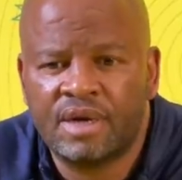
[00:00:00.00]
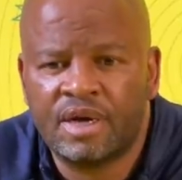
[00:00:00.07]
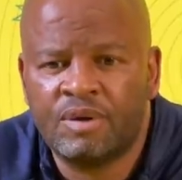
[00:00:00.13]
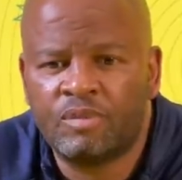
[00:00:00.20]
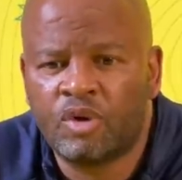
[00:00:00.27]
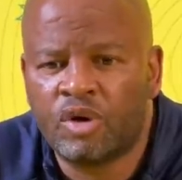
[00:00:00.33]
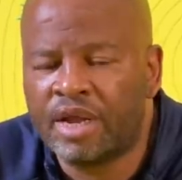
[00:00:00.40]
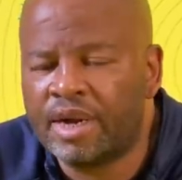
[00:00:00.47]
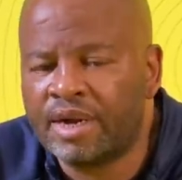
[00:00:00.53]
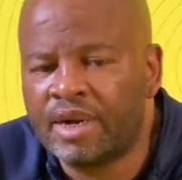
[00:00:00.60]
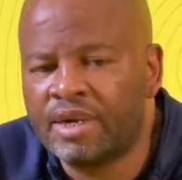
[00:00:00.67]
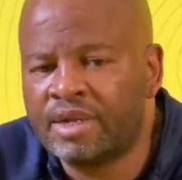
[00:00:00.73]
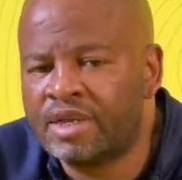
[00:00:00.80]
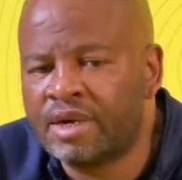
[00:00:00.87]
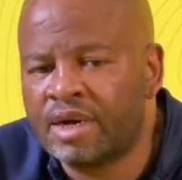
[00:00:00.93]
And more than
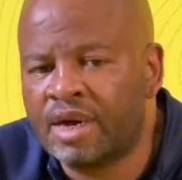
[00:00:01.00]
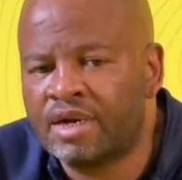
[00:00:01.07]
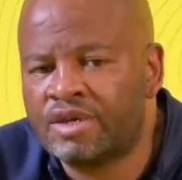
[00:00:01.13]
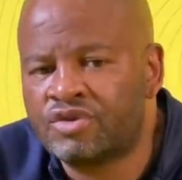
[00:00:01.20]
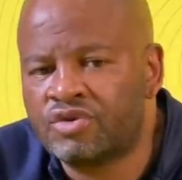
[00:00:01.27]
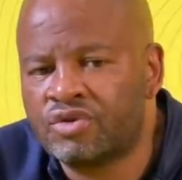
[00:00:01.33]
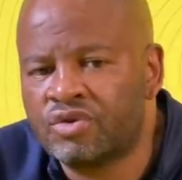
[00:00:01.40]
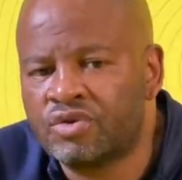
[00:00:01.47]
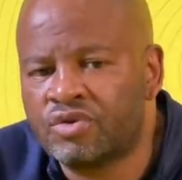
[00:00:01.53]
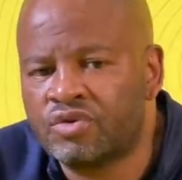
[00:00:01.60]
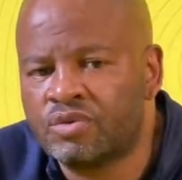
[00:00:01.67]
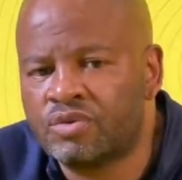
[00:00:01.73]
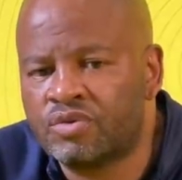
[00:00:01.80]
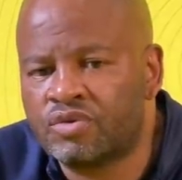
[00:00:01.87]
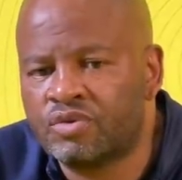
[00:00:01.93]
anything else,
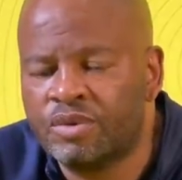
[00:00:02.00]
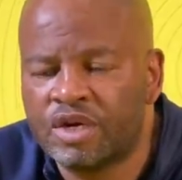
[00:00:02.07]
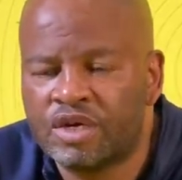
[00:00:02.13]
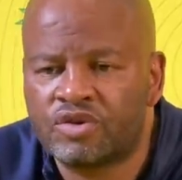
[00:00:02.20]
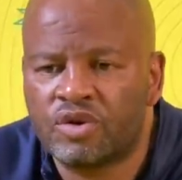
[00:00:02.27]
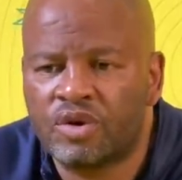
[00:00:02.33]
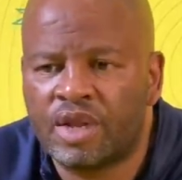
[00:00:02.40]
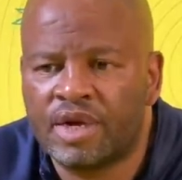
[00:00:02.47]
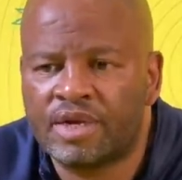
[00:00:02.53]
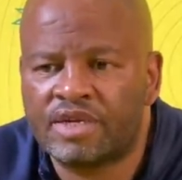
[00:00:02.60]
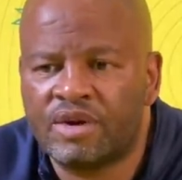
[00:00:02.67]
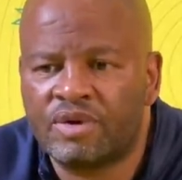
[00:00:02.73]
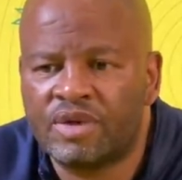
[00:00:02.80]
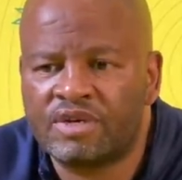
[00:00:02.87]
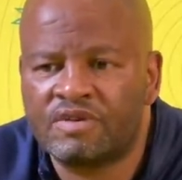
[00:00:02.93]
to make sure
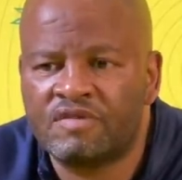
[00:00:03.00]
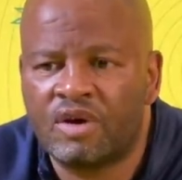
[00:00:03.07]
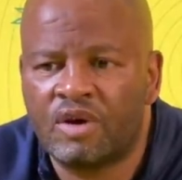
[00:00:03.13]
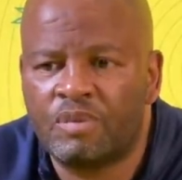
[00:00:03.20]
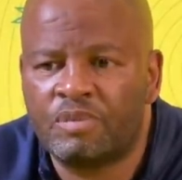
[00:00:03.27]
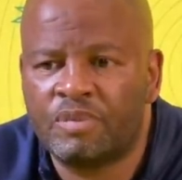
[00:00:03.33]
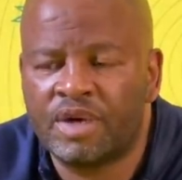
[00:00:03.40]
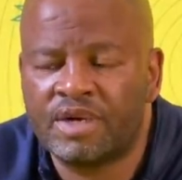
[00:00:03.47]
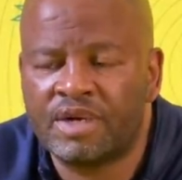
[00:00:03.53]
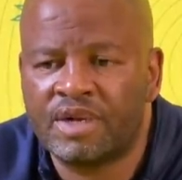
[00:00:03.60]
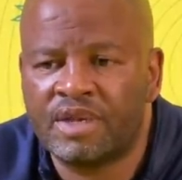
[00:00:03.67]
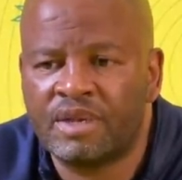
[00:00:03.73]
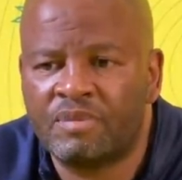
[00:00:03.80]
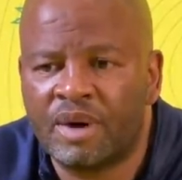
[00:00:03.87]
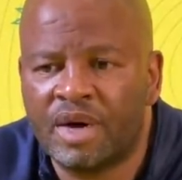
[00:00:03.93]
that our development
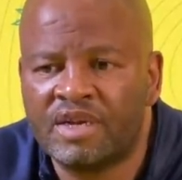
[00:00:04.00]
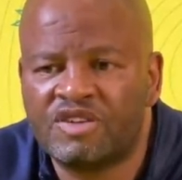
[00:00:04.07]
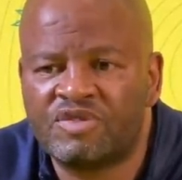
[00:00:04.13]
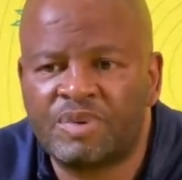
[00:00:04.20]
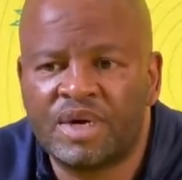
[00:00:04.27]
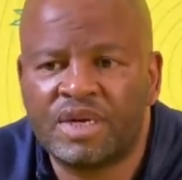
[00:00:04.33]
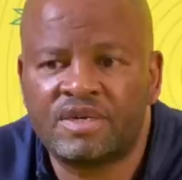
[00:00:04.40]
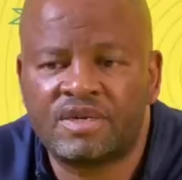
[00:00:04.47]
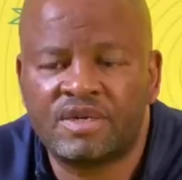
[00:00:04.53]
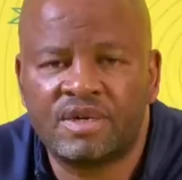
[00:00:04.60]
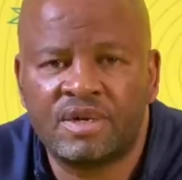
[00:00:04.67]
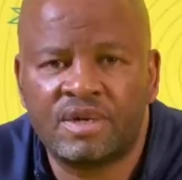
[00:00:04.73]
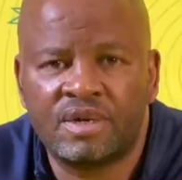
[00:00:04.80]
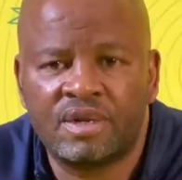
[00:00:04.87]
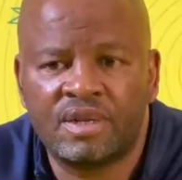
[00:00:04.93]
and the money spent
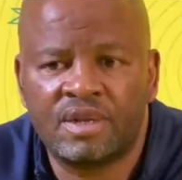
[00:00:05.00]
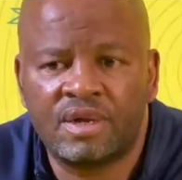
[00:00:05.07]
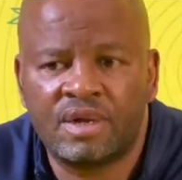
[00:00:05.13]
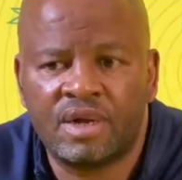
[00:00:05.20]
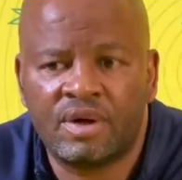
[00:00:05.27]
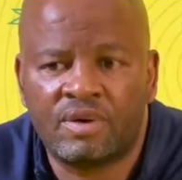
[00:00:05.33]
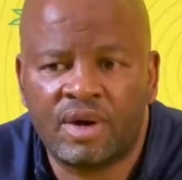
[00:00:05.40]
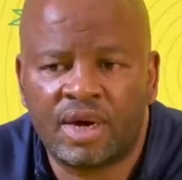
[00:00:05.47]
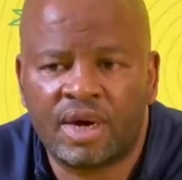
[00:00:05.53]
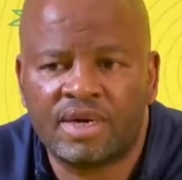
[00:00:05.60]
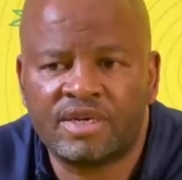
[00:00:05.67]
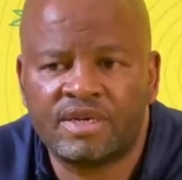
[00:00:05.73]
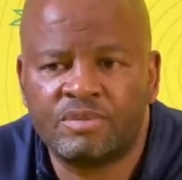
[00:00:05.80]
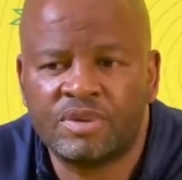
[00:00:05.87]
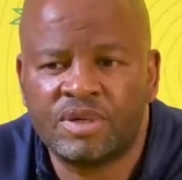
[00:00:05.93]
in our
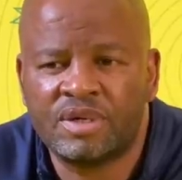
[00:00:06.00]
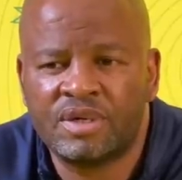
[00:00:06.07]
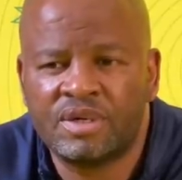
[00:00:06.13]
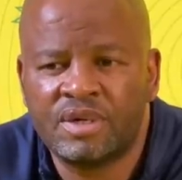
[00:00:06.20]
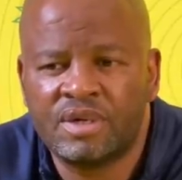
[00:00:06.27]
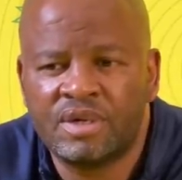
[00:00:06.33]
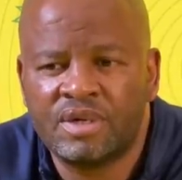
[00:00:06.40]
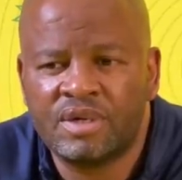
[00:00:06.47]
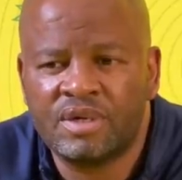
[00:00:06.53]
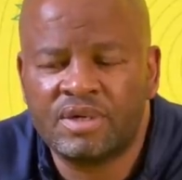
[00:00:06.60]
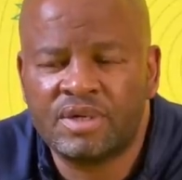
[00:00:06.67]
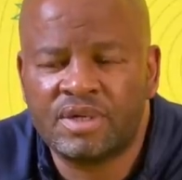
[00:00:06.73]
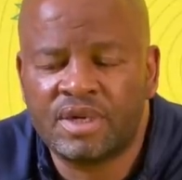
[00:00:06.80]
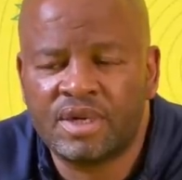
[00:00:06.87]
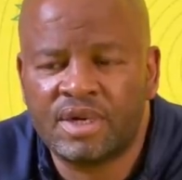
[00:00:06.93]
academy
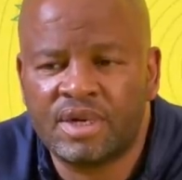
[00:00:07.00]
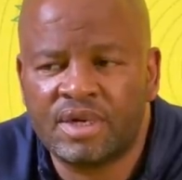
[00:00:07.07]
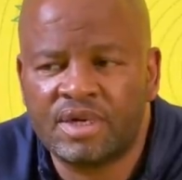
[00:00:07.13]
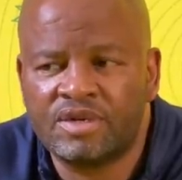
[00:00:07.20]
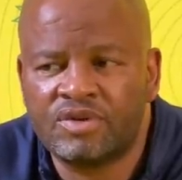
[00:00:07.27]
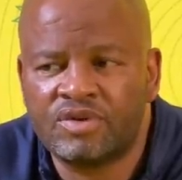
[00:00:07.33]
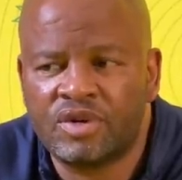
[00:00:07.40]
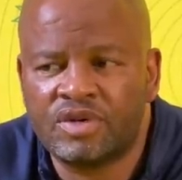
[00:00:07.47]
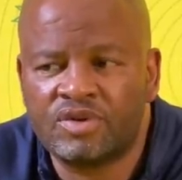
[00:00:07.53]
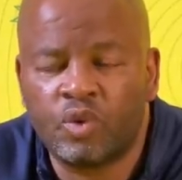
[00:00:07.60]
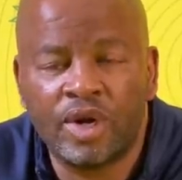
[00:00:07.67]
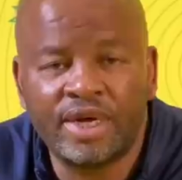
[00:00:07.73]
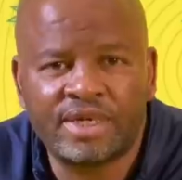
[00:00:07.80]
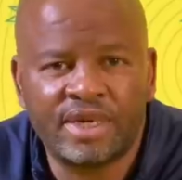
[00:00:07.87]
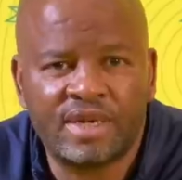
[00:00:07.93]
is not
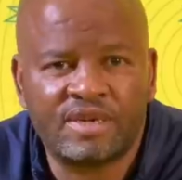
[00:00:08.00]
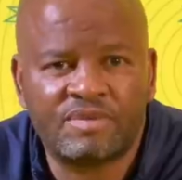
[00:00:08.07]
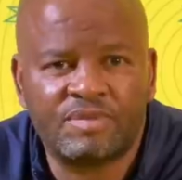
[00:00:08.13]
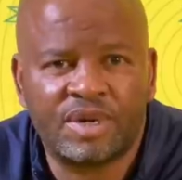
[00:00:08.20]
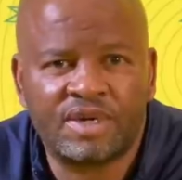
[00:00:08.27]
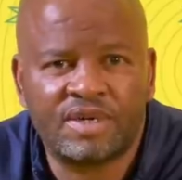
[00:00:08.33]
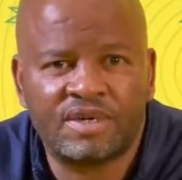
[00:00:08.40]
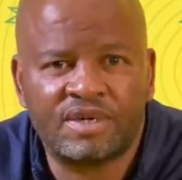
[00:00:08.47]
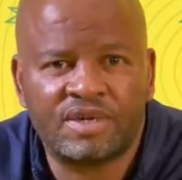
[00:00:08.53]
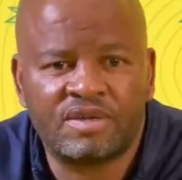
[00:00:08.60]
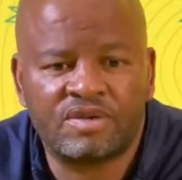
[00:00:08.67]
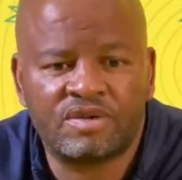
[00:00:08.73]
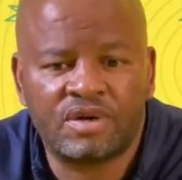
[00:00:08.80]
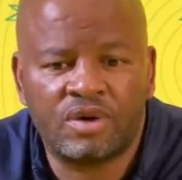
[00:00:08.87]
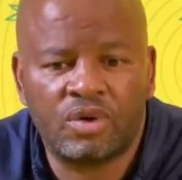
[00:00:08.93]
wasted, but
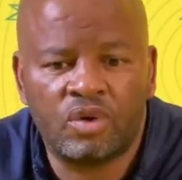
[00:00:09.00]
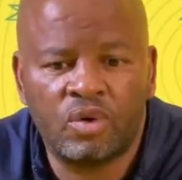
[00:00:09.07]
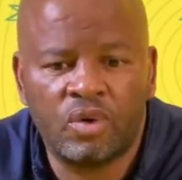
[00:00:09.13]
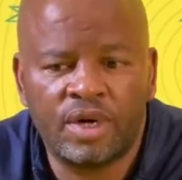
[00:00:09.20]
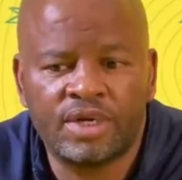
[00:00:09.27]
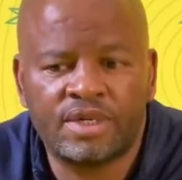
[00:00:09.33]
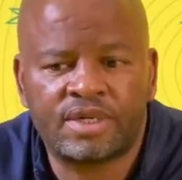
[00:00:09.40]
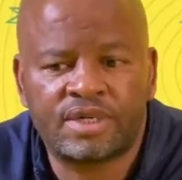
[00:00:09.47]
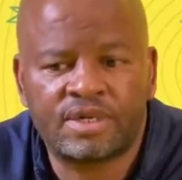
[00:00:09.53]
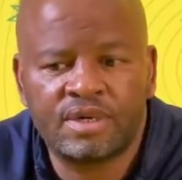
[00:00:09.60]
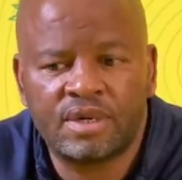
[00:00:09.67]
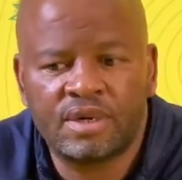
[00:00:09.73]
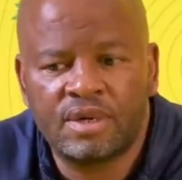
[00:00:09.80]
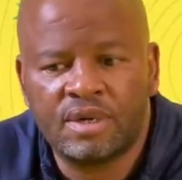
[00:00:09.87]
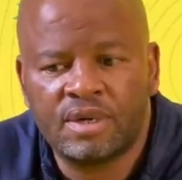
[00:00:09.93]
it's always
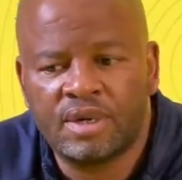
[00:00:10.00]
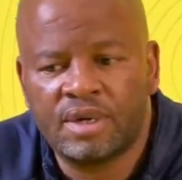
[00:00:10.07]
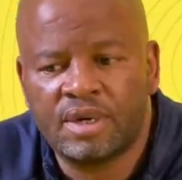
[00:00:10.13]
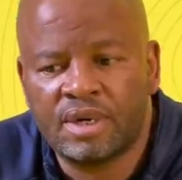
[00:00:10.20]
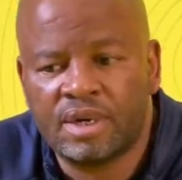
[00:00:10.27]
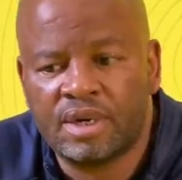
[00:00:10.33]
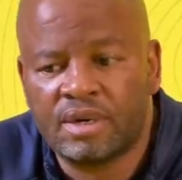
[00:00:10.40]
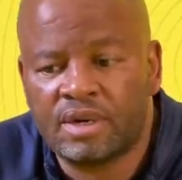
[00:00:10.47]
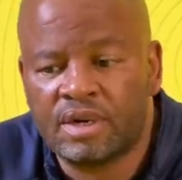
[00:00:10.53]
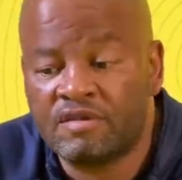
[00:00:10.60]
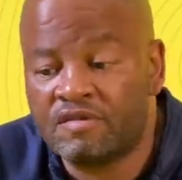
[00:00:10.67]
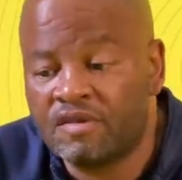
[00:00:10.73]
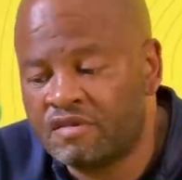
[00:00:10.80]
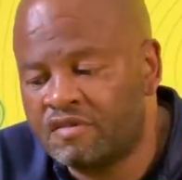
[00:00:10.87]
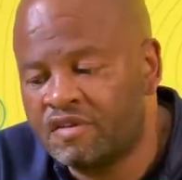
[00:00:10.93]

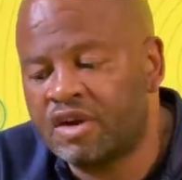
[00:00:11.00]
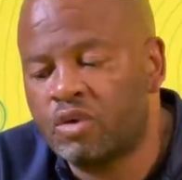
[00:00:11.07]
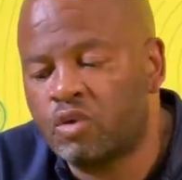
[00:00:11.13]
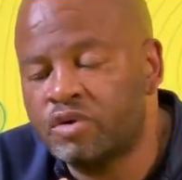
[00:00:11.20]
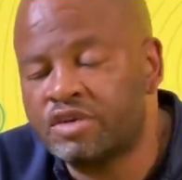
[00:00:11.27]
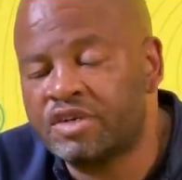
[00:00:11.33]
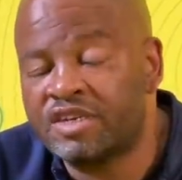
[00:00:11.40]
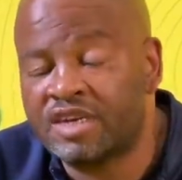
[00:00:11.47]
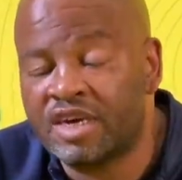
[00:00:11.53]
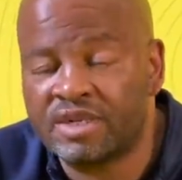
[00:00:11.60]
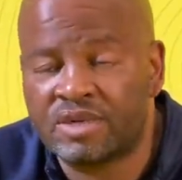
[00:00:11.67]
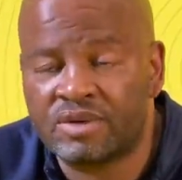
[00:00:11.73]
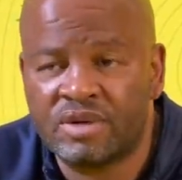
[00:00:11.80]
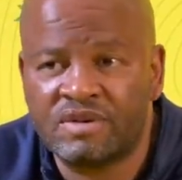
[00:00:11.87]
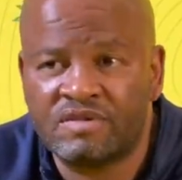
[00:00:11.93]
having very good
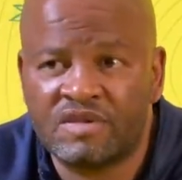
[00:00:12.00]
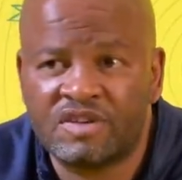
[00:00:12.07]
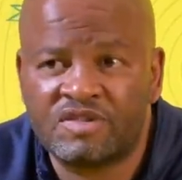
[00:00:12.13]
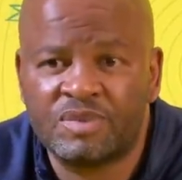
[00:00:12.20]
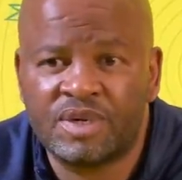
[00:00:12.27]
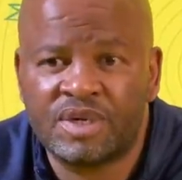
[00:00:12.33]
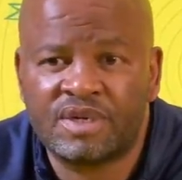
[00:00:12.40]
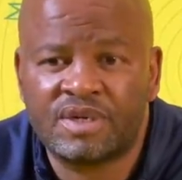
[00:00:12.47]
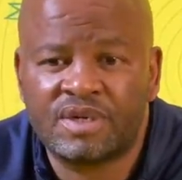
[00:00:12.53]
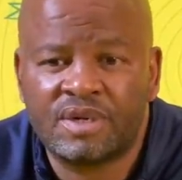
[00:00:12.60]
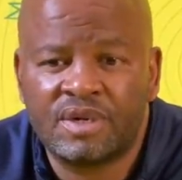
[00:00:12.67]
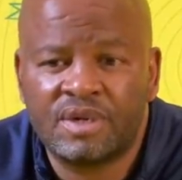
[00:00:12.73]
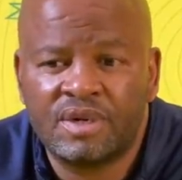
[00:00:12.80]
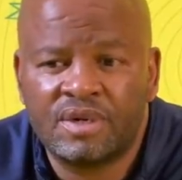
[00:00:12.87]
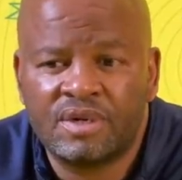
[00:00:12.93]
returns on investment.
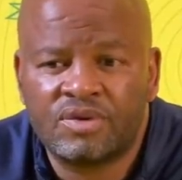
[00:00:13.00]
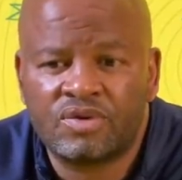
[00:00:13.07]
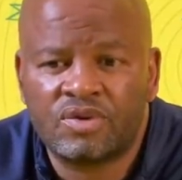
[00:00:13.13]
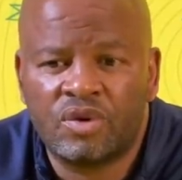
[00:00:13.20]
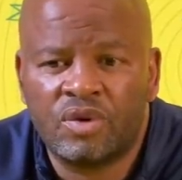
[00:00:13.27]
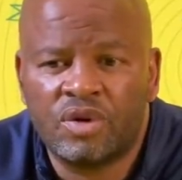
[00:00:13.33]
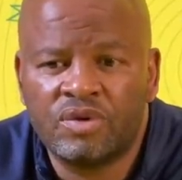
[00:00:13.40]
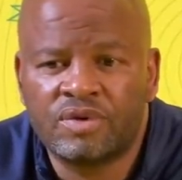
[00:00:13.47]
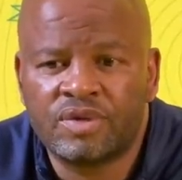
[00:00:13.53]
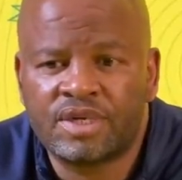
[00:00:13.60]
So when you